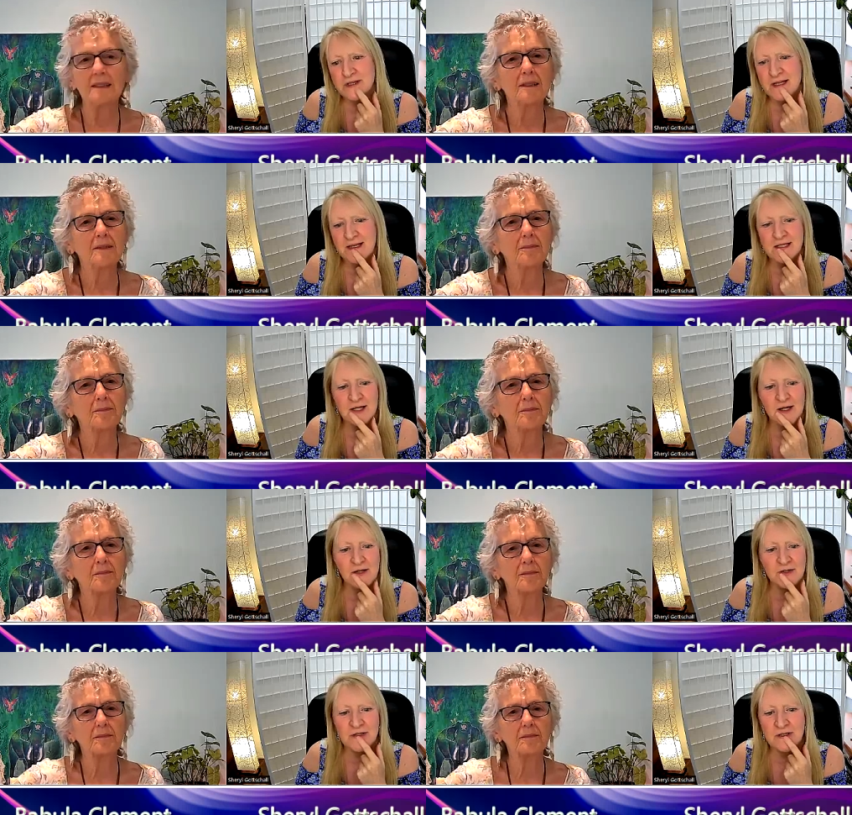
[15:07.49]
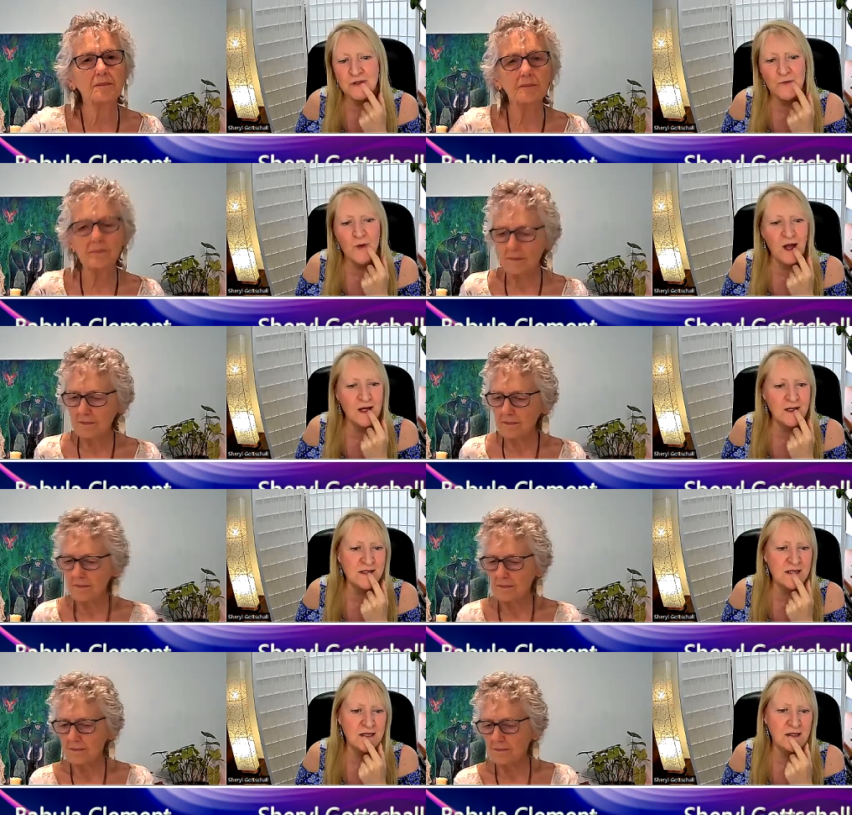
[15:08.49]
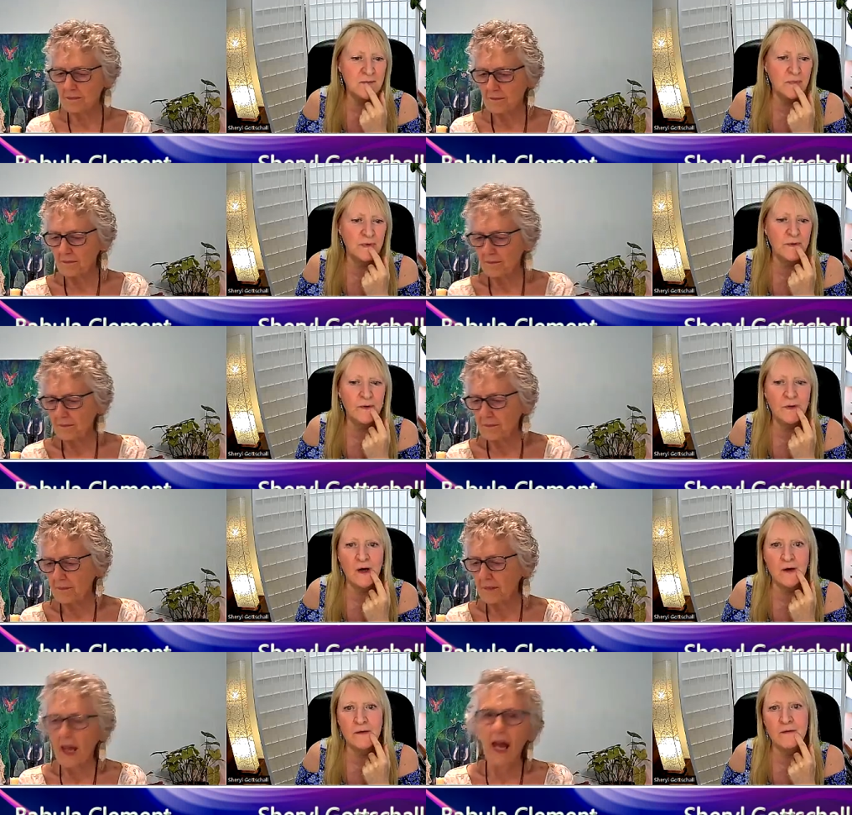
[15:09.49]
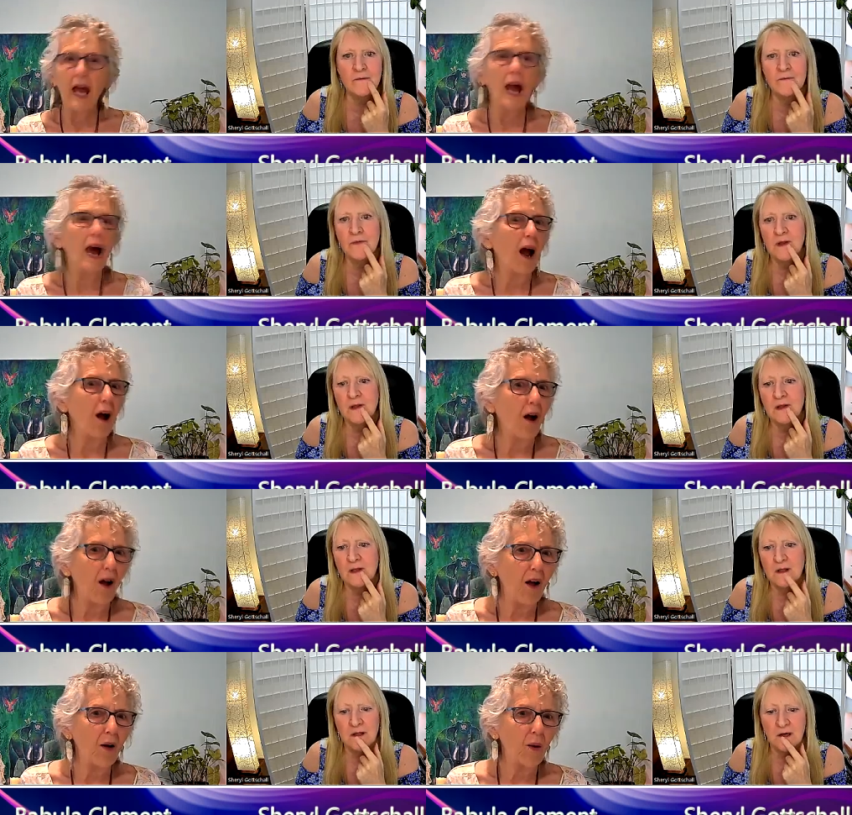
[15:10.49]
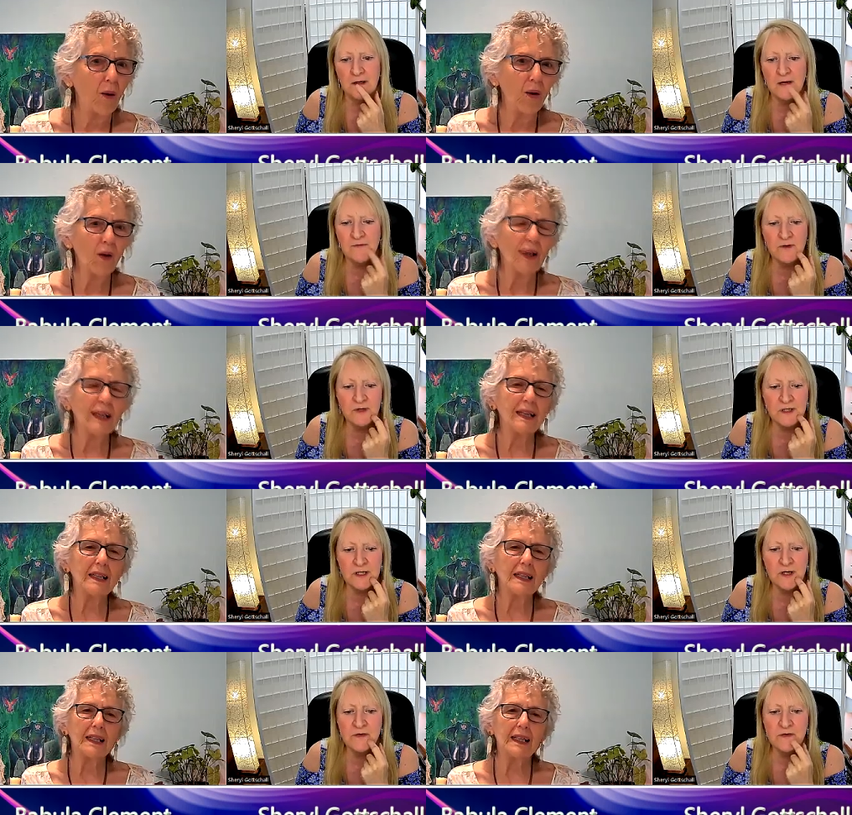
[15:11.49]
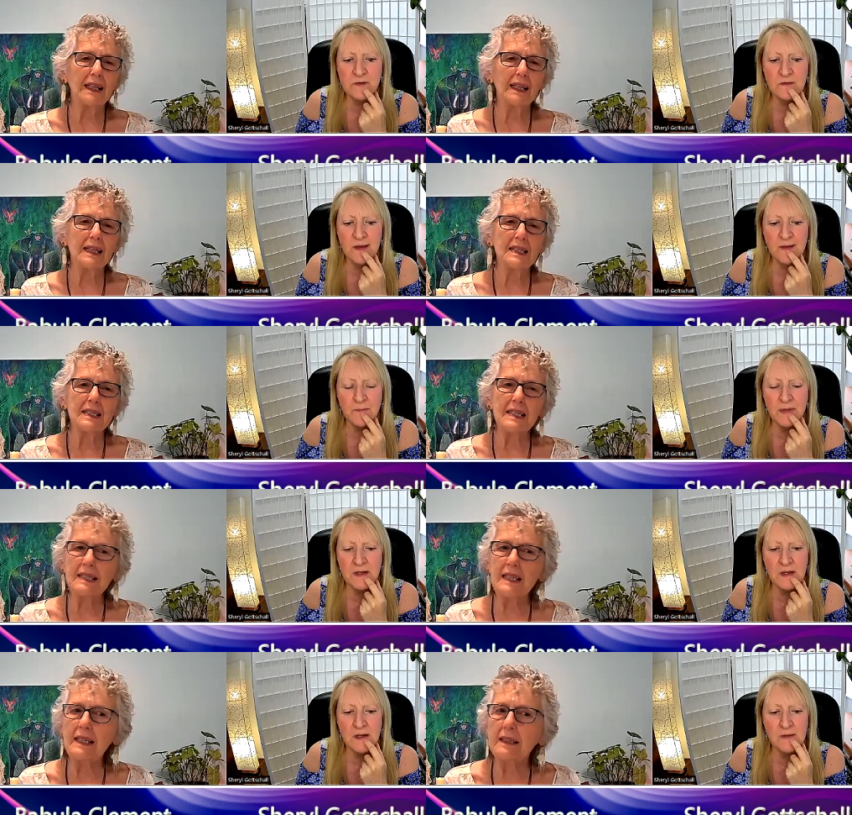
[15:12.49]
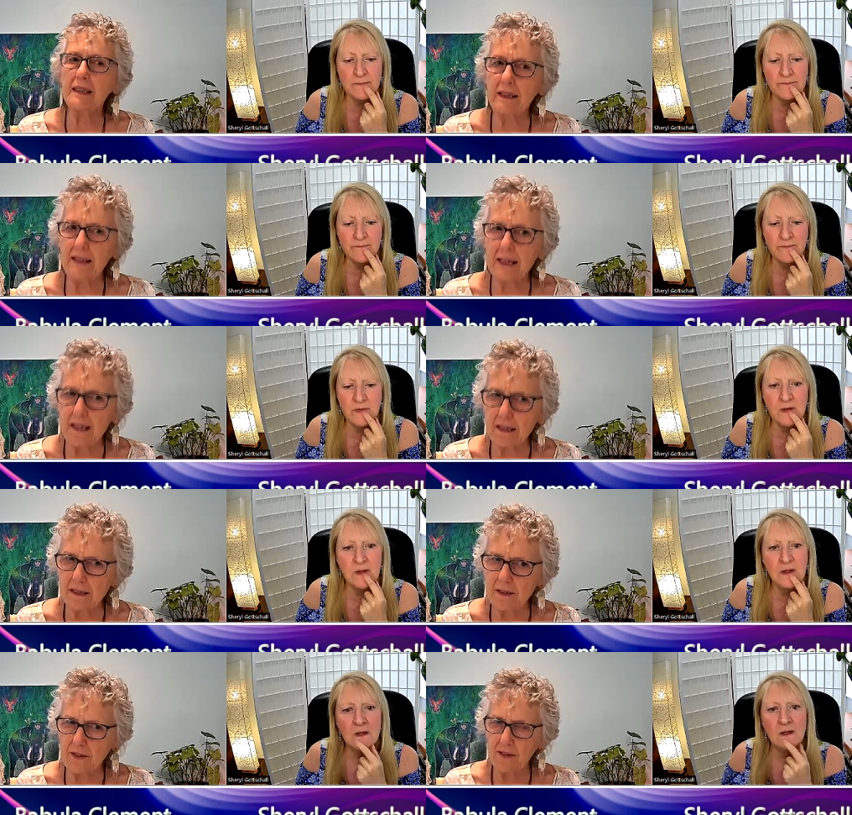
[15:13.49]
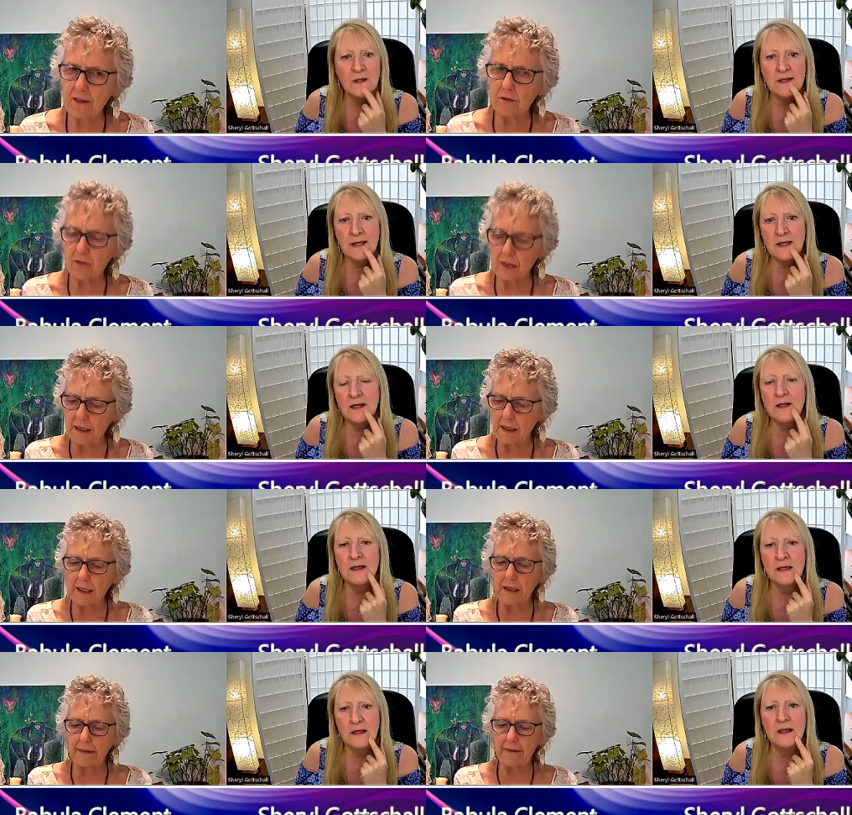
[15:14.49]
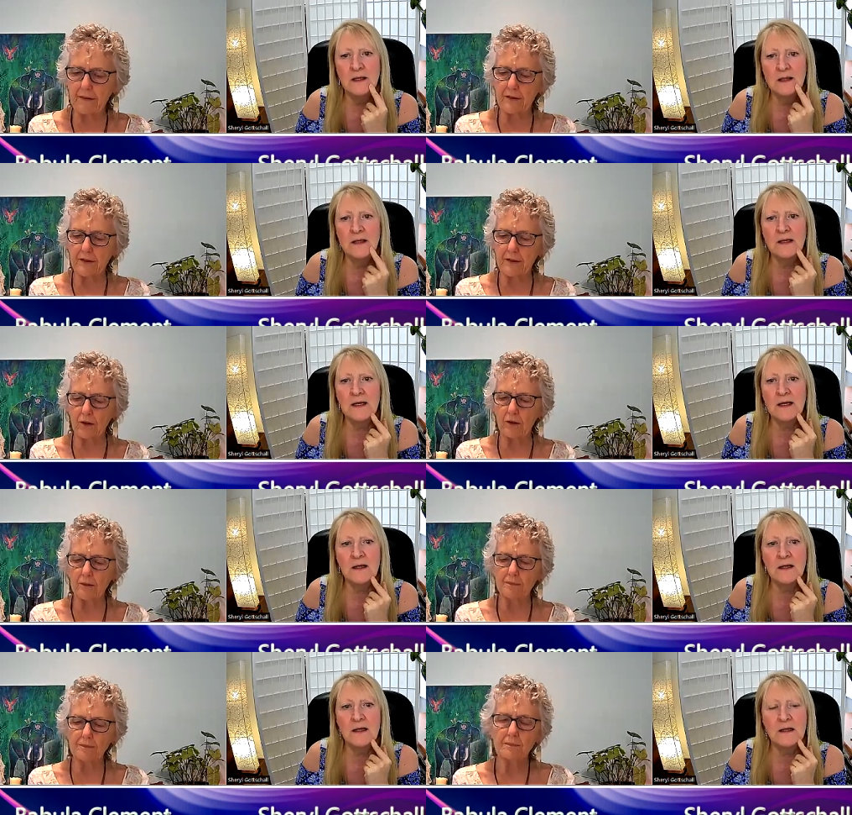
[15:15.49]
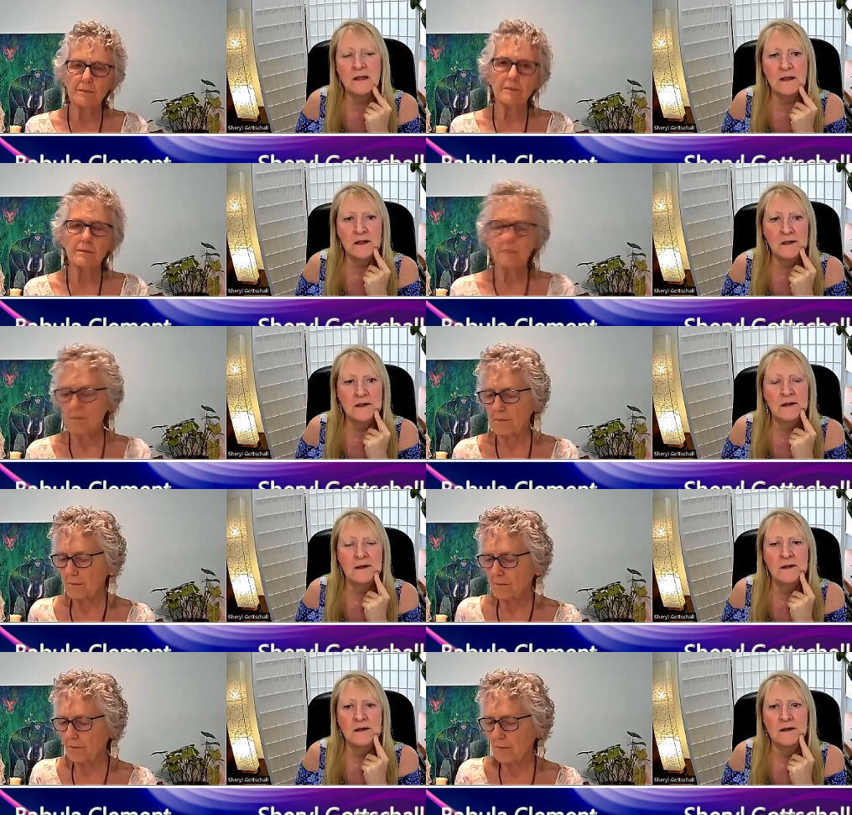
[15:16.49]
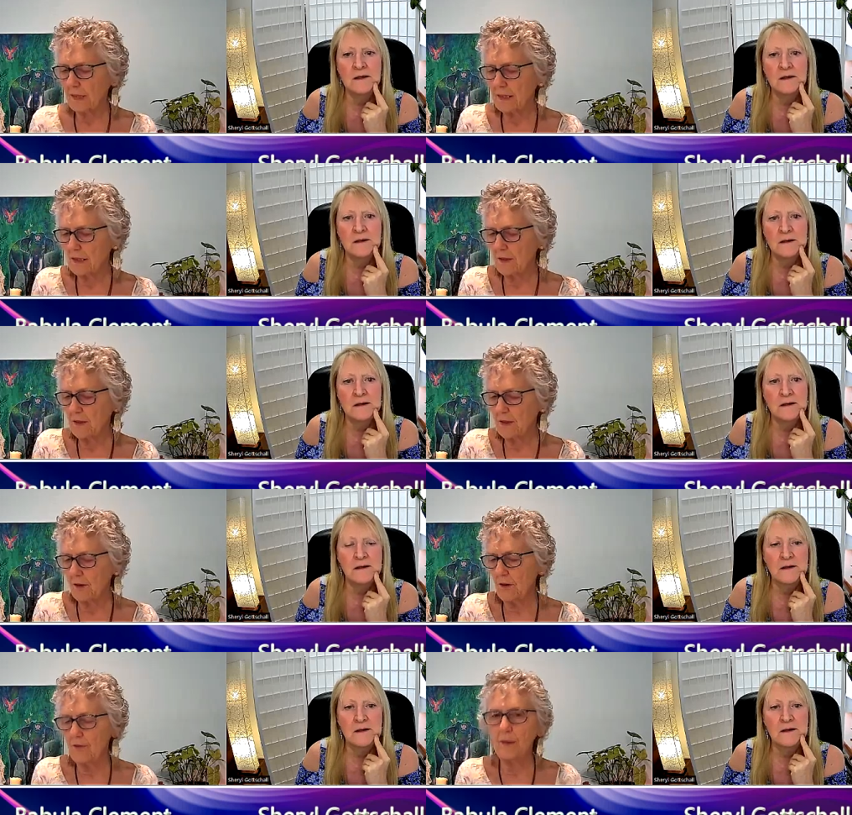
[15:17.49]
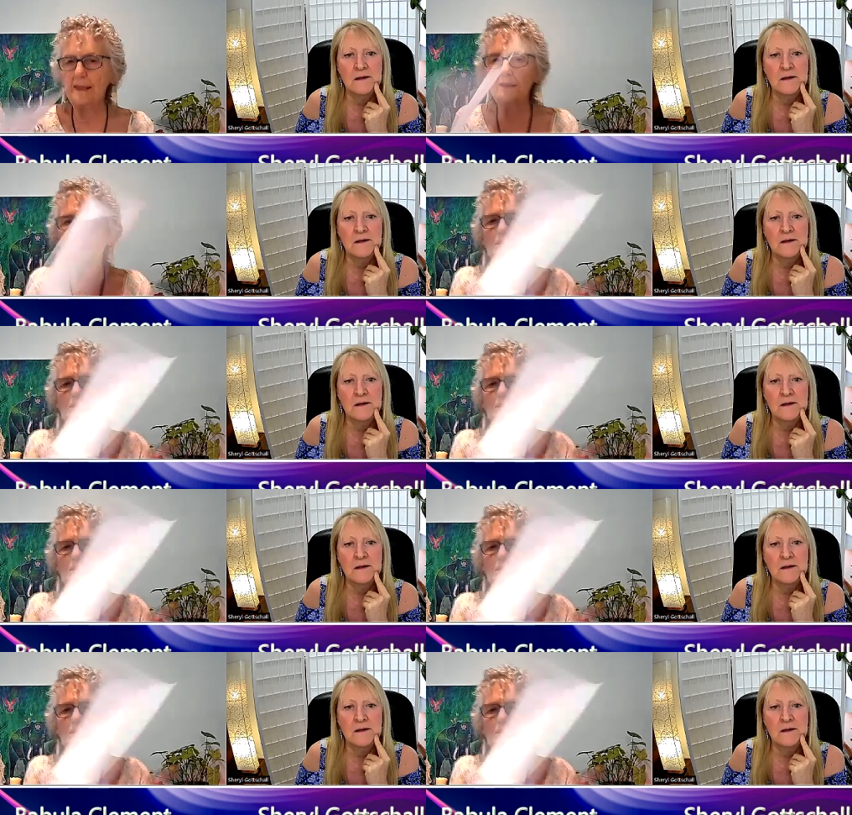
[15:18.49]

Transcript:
Speaker 1: sextile to Uranus and Pluto. I don't know if you've got any notes on that, but
Speaker 2: it um, is. It really is. So, yeah. you know, if we